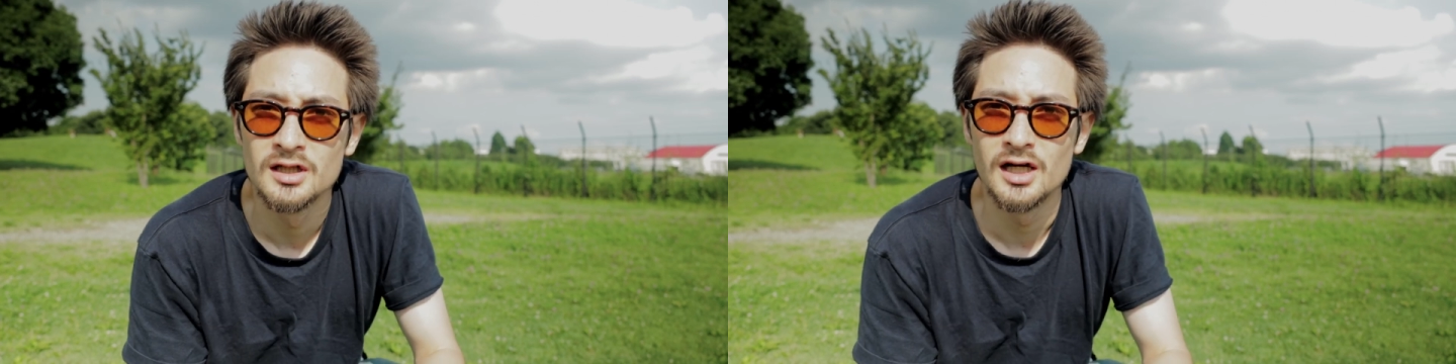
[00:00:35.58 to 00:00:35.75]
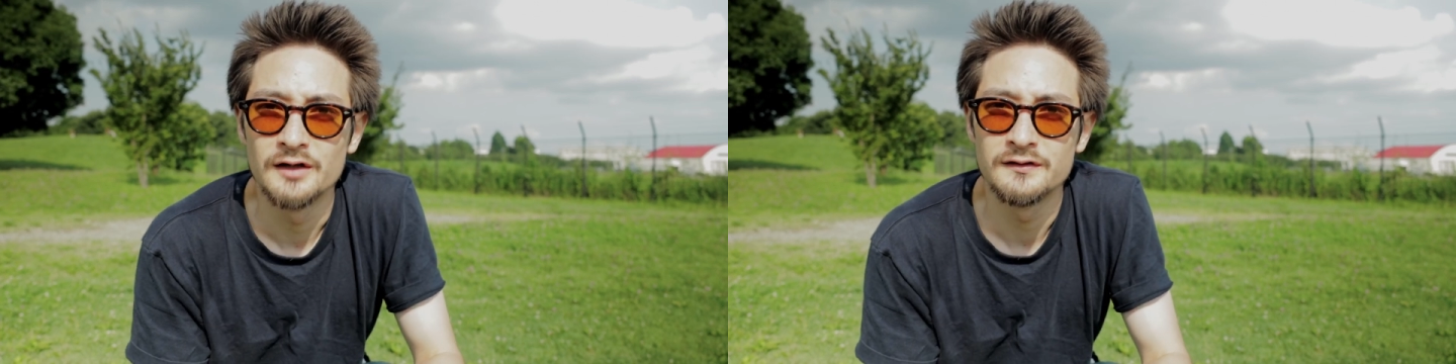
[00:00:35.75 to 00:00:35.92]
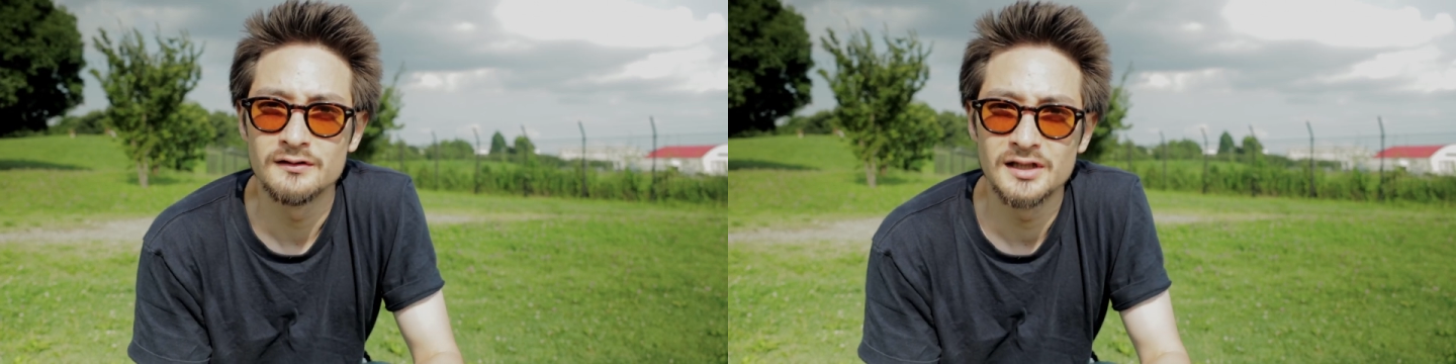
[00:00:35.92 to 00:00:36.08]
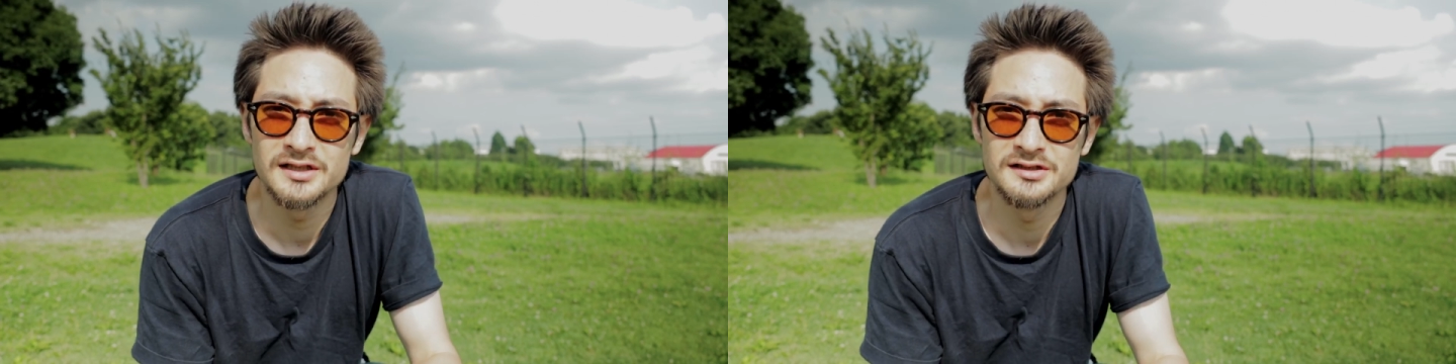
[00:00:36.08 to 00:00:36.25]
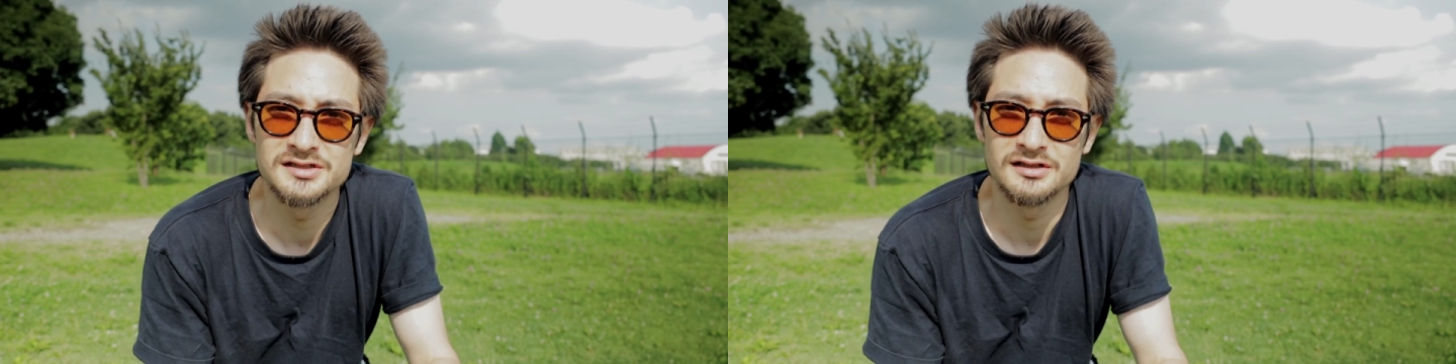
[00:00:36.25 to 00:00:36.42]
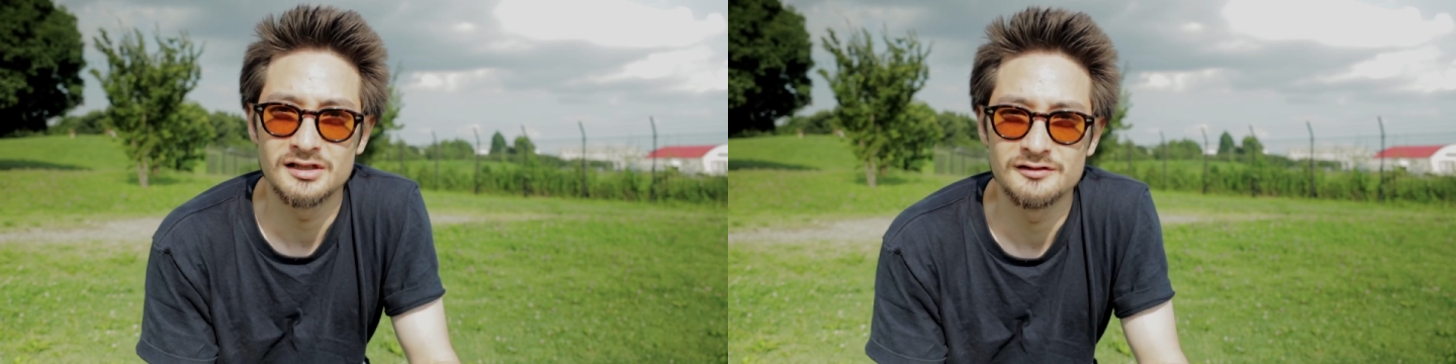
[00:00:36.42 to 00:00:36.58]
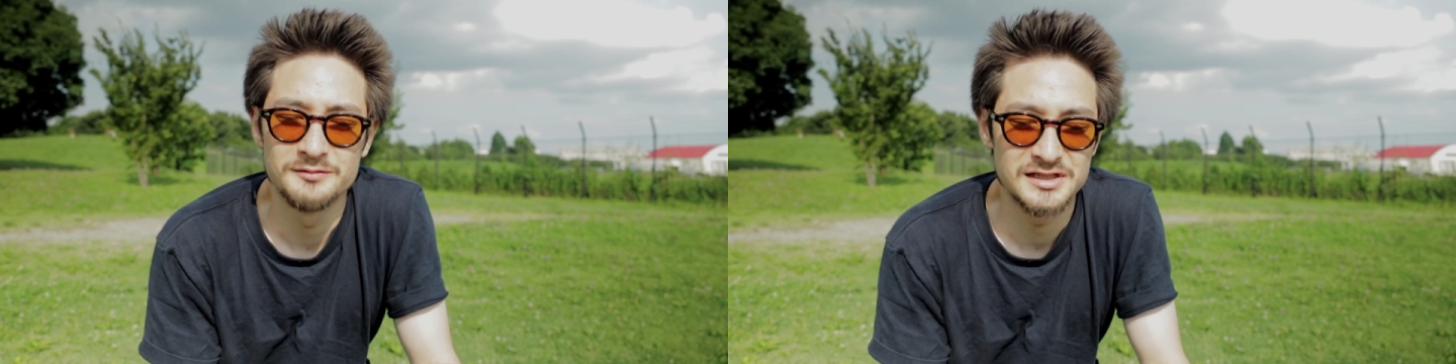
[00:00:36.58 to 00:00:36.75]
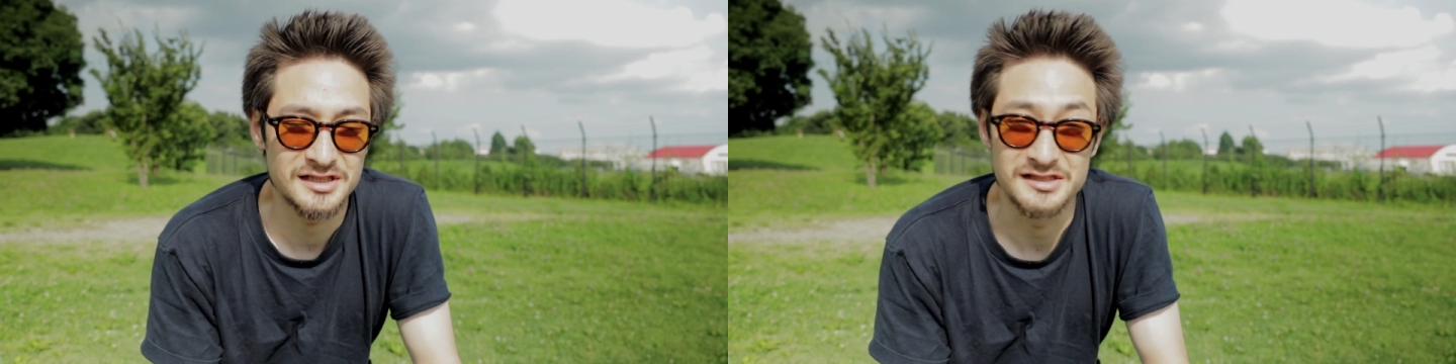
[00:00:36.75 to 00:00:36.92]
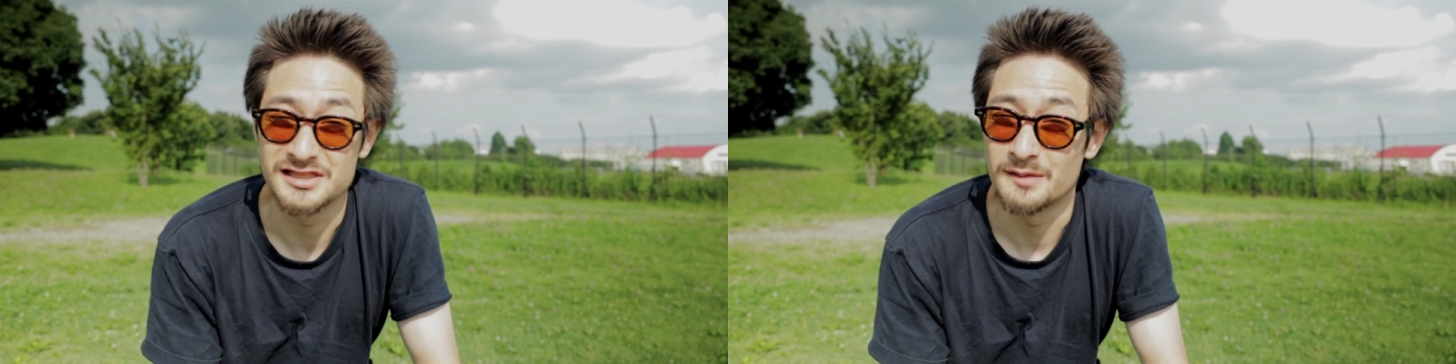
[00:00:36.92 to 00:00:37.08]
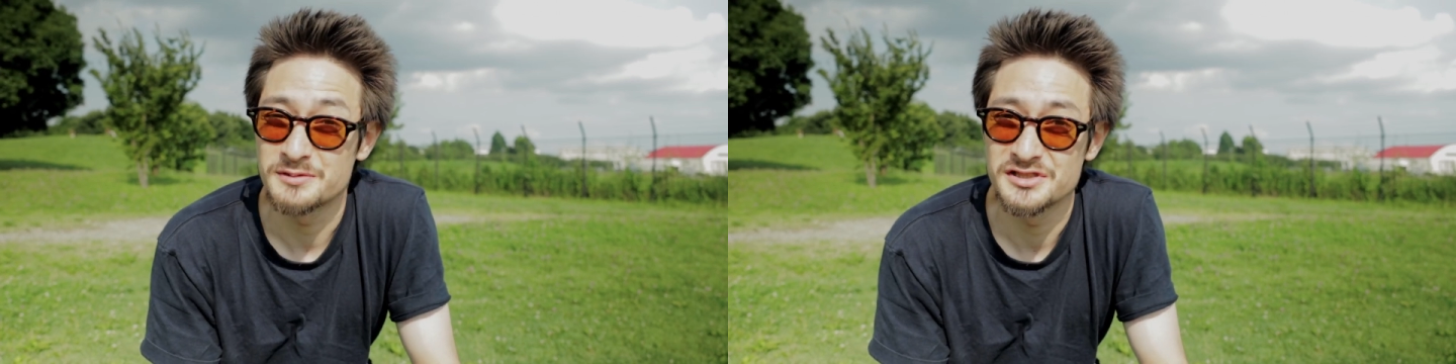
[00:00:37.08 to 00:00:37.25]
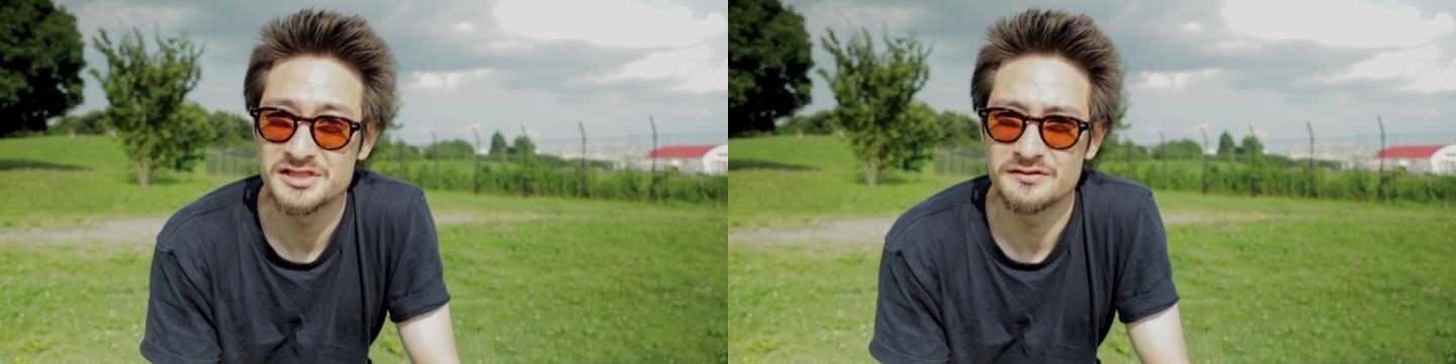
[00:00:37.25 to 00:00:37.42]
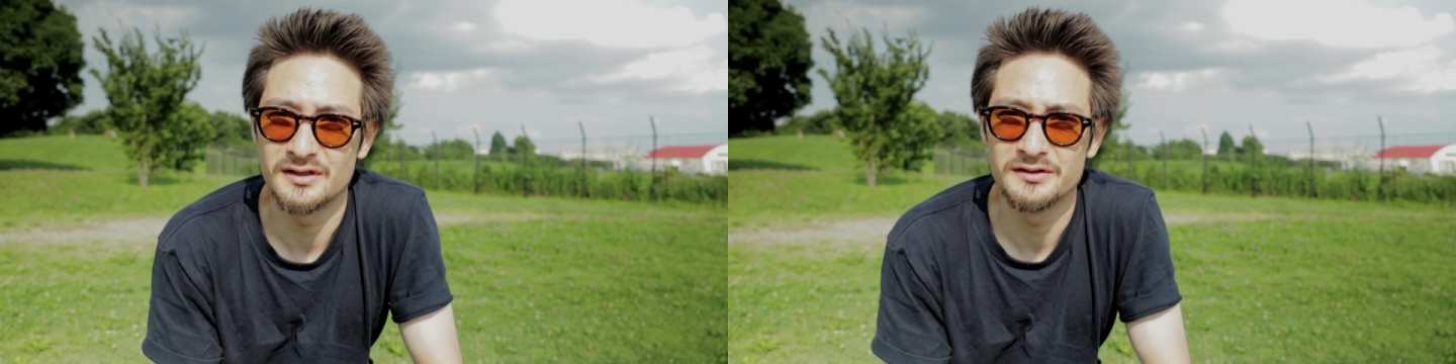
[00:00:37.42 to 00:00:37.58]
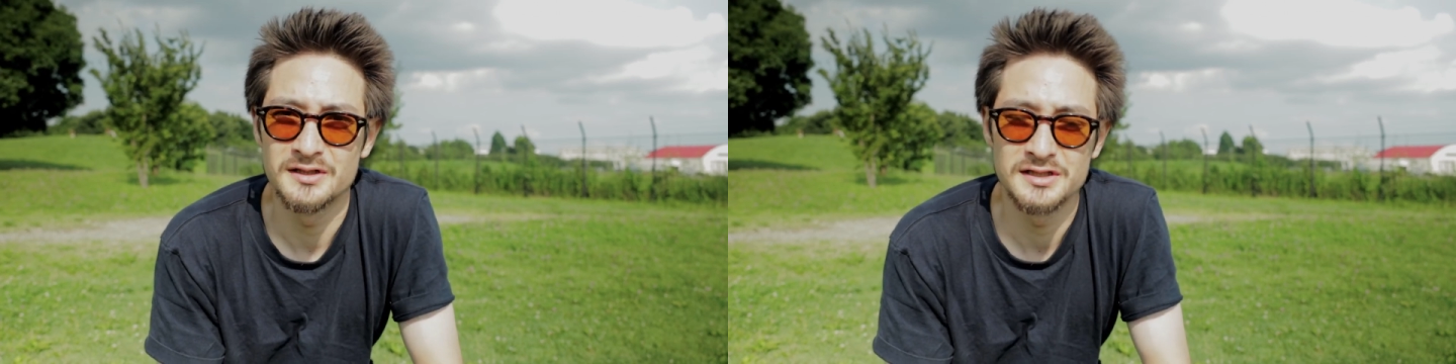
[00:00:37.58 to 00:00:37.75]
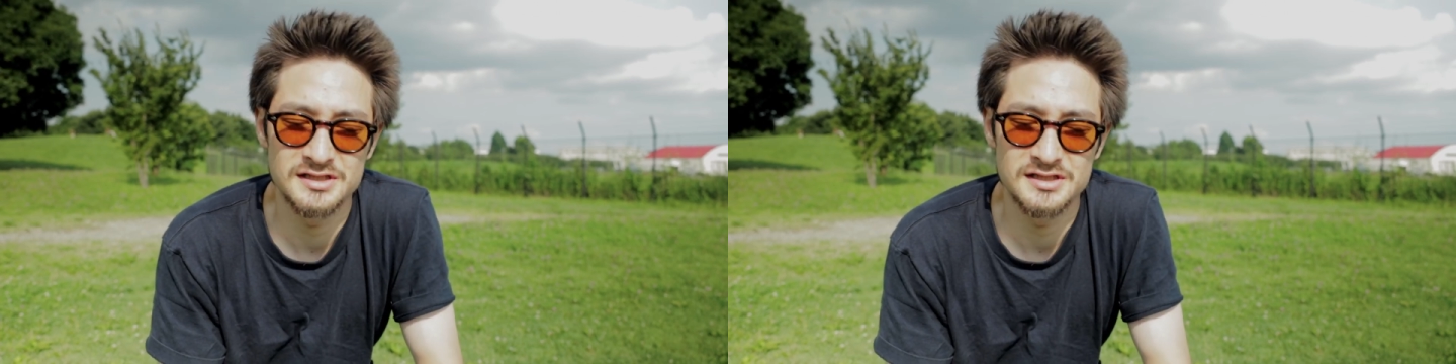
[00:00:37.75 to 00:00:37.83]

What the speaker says: I feel like there's a lot of misconceptions around this.